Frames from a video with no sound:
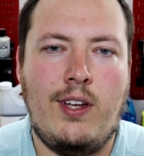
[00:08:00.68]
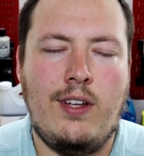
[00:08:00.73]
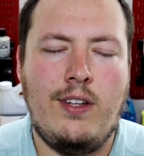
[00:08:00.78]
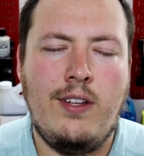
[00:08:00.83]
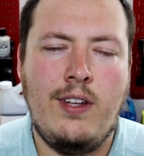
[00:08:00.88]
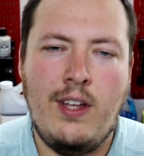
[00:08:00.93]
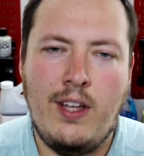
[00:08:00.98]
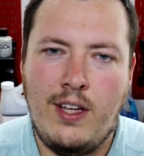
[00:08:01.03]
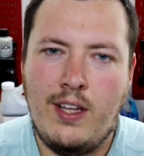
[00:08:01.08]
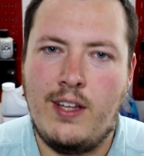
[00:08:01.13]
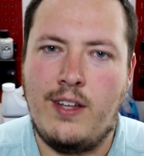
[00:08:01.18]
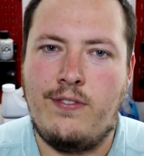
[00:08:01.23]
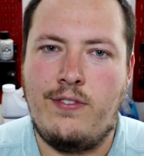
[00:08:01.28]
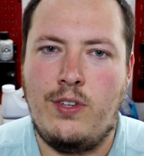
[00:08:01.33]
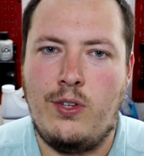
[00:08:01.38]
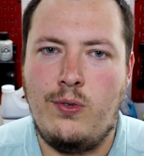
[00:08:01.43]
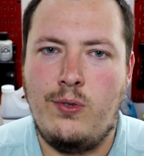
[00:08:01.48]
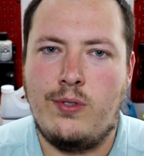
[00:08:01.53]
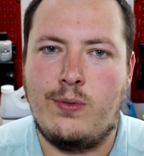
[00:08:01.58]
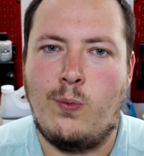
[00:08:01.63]
you, if
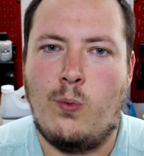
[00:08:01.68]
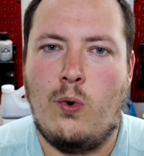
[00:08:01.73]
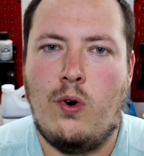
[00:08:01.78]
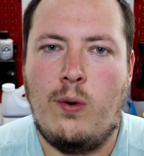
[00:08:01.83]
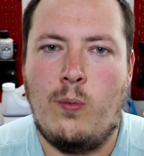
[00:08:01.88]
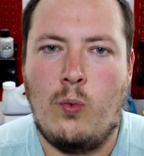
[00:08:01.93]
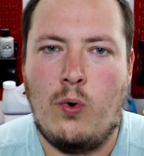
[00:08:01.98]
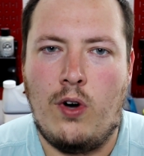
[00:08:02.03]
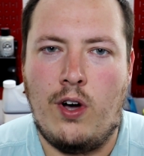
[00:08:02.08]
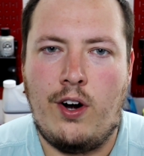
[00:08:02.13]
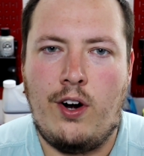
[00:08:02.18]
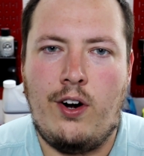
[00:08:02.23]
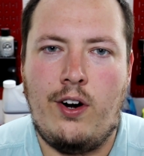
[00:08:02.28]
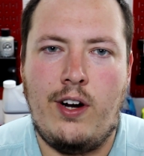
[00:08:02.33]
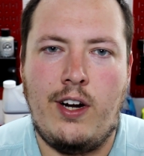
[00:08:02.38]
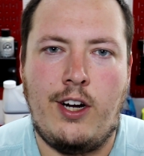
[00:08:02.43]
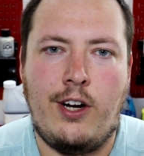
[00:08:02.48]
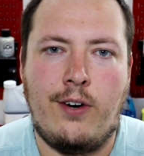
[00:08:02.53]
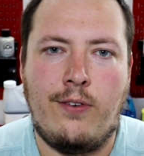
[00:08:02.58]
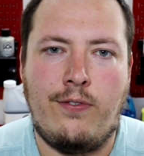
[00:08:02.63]
you use warm water
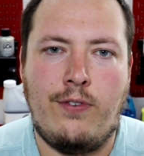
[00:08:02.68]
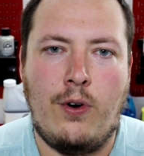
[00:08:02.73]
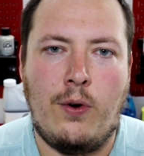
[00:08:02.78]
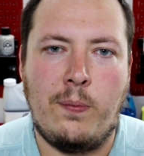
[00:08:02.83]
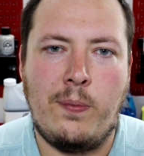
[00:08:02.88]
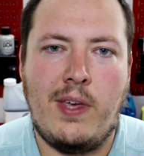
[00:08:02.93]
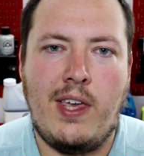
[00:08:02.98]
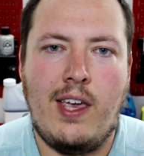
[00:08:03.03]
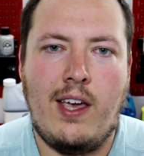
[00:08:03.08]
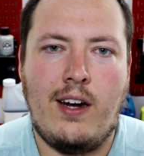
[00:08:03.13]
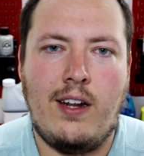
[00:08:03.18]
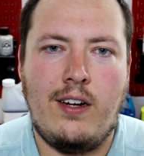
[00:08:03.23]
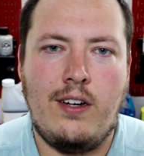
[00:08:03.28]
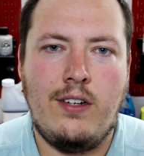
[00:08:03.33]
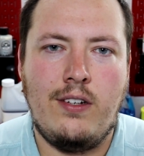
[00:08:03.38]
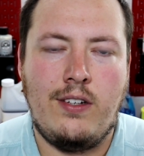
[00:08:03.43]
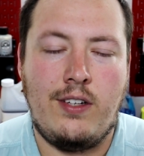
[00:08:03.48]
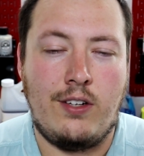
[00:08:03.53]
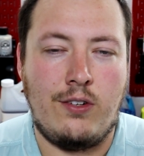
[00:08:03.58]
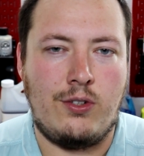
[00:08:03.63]
in your foam
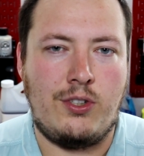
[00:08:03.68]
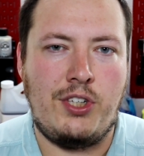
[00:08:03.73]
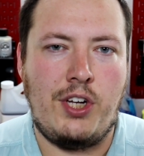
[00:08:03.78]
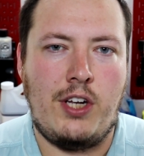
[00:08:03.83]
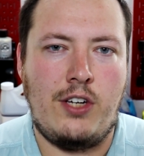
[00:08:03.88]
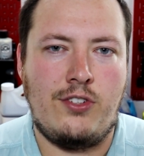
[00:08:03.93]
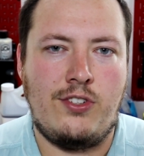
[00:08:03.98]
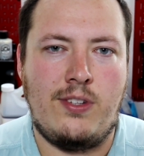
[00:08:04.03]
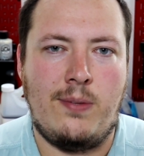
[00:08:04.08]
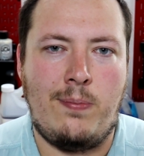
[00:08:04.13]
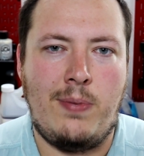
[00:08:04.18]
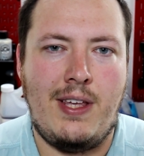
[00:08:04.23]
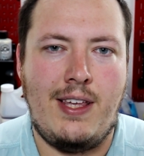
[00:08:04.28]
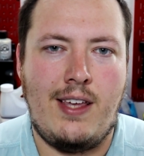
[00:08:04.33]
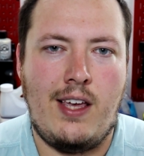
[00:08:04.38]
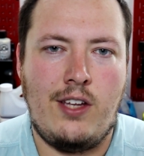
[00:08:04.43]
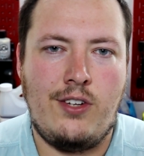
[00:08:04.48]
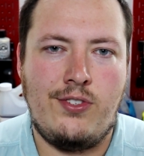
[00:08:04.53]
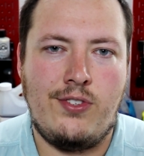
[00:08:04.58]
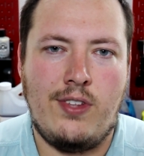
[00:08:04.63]
cannon, it'll change the
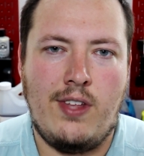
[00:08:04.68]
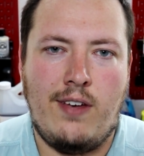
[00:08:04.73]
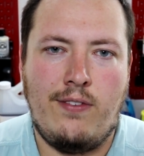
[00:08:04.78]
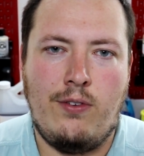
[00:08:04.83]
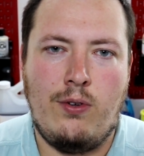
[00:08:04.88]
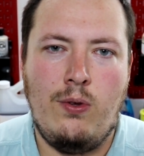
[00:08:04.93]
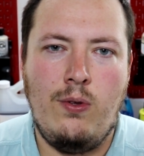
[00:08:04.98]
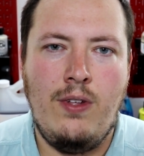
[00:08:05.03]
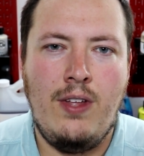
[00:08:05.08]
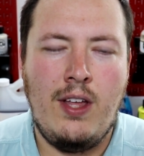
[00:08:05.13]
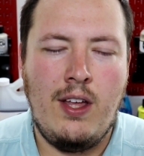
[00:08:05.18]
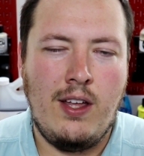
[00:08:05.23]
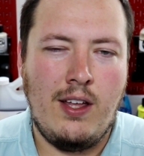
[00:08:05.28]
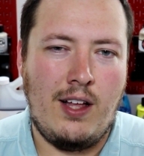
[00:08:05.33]
pH level,